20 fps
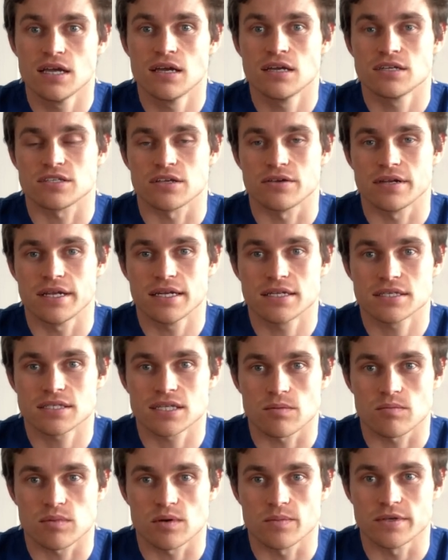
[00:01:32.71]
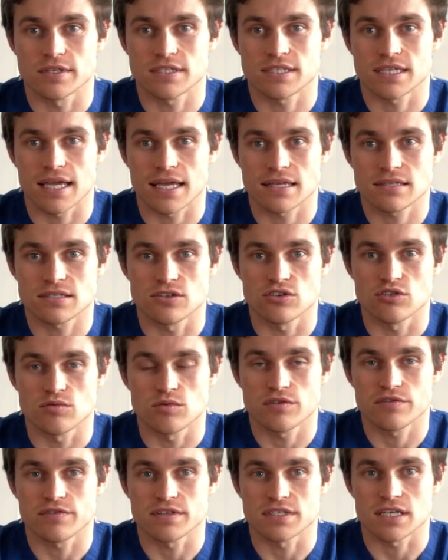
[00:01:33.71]
so need a supplement to get to normal
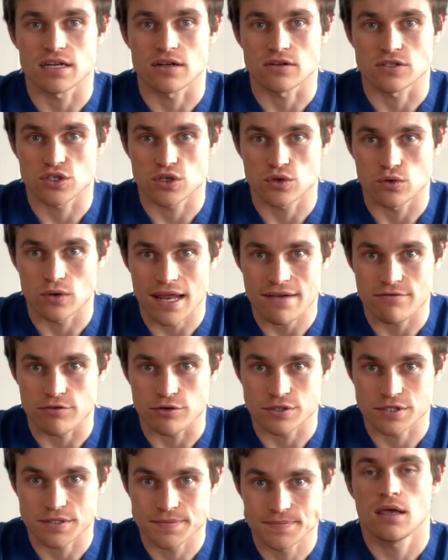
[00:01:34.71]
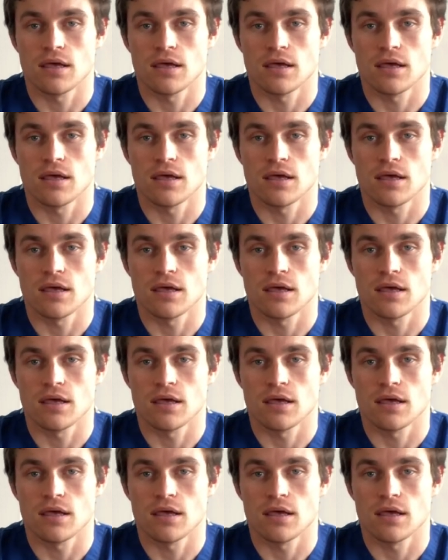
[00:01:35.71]
physiological levels.